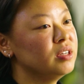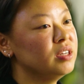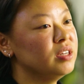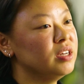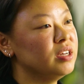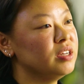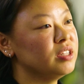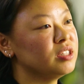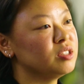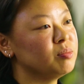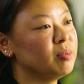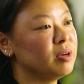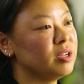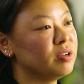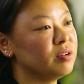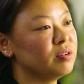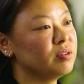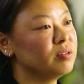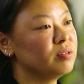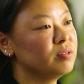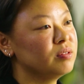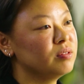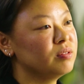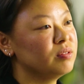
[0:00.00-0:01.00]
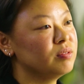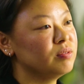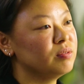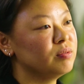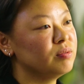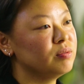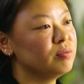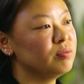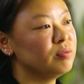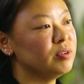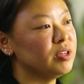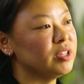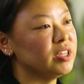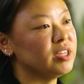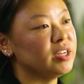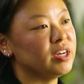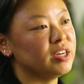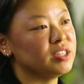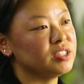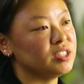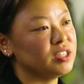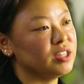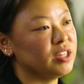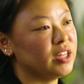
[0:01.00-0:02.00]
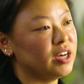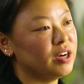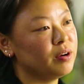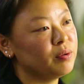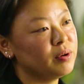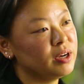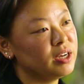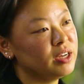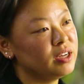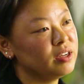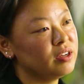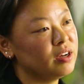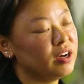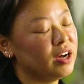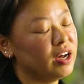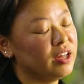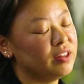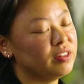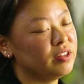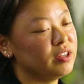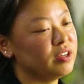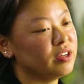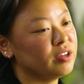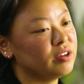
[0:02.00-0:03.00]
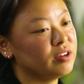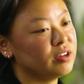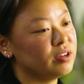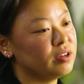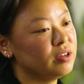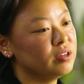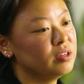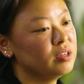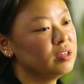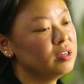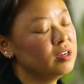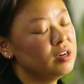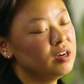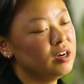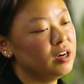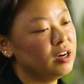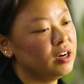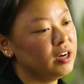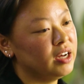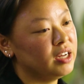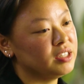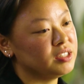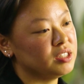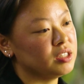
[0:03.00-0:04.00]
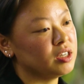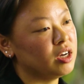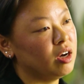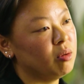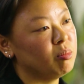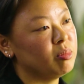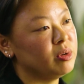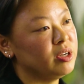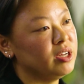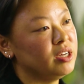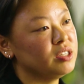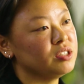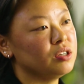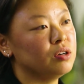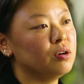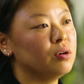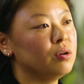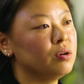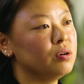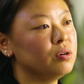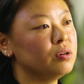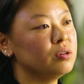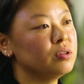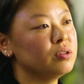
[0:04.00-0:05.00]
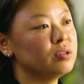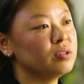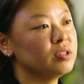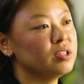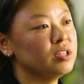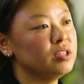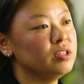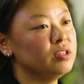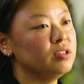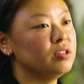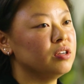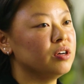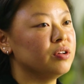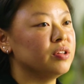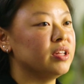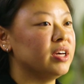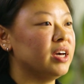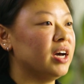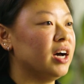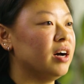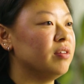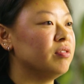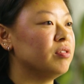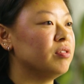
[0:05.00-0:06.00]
it's been really nice in that way. I think as a company as a whole, you know, they have